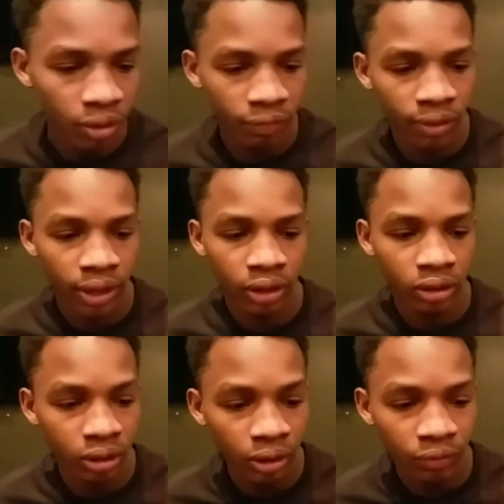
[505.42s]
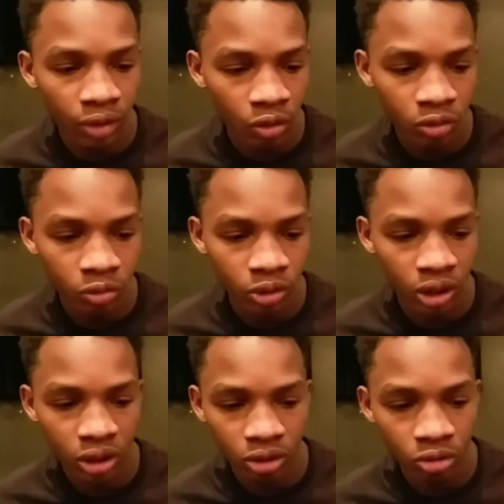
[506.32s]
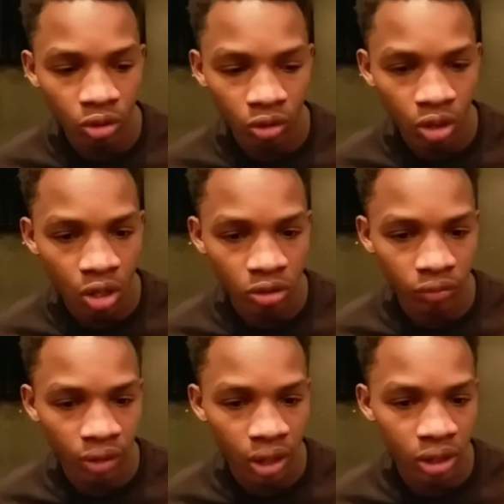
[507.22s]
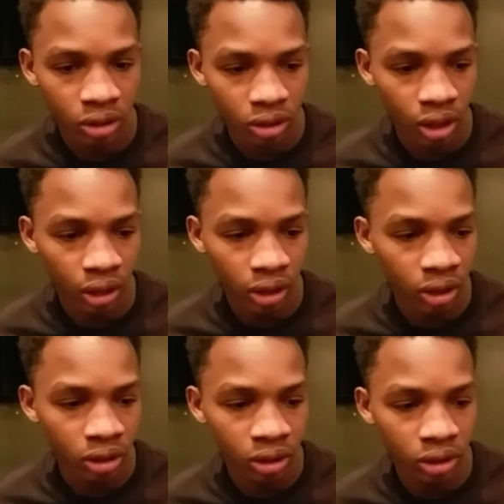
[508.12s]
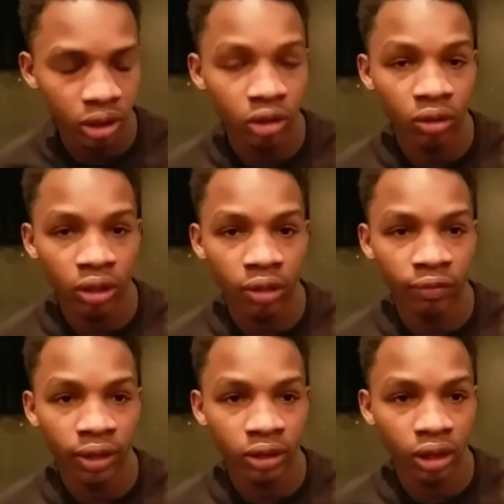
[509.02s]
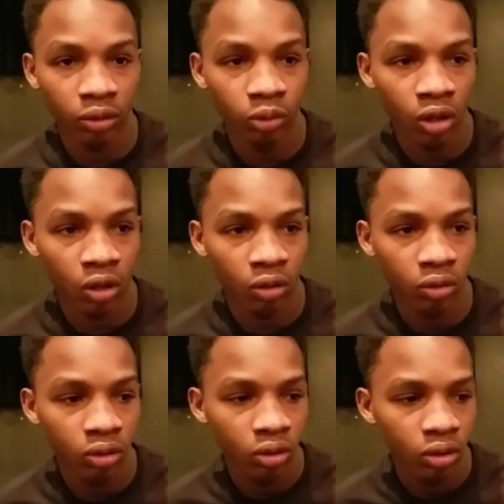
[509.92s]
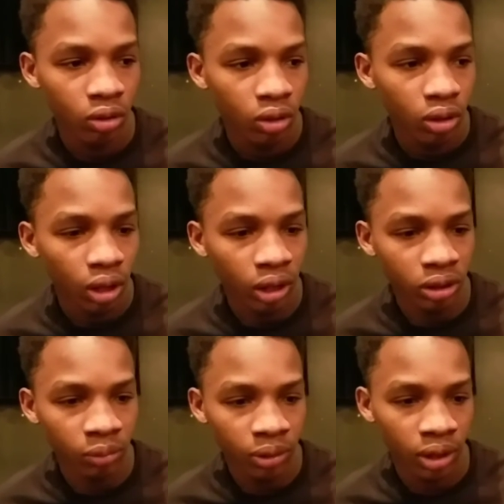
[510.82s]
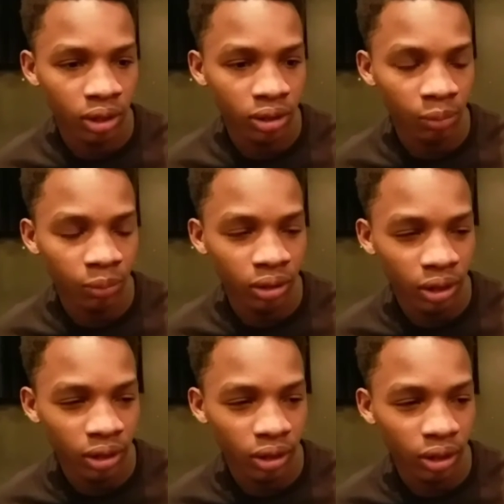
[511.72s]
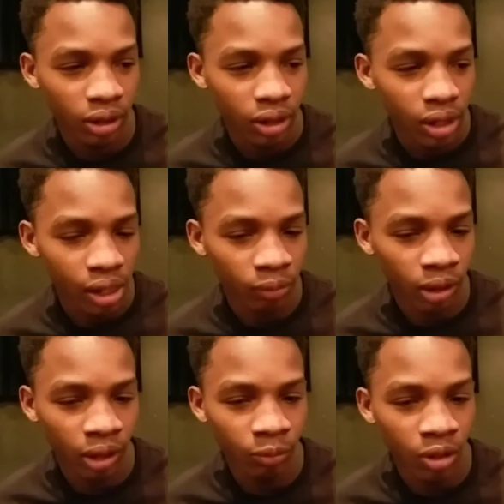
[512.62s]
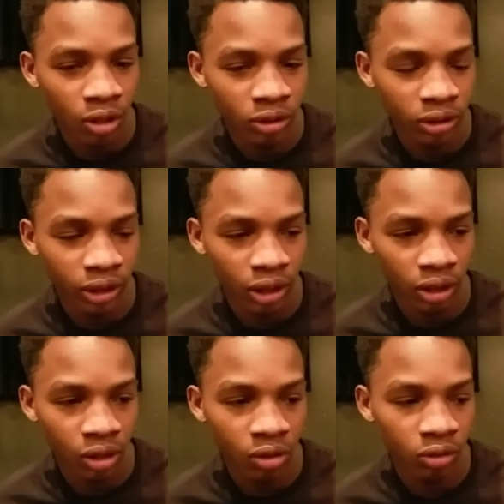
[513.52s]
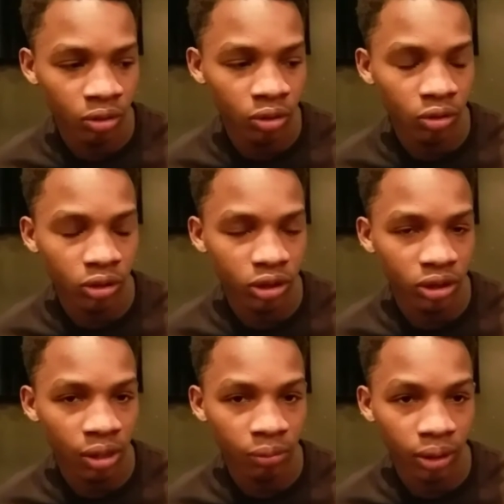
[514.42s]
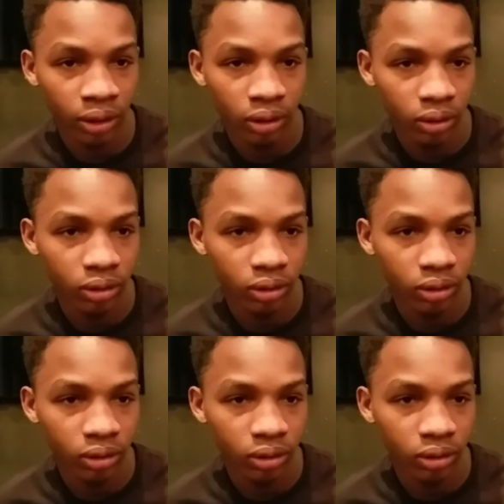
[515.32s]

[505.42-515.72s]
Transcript: gun violence, even though it was just, you know, the cause of cancer, like, it, it's still gun violence, like, we all, like, sometimes I be thinking, like, why can't we all just get along, you know, just stop, like,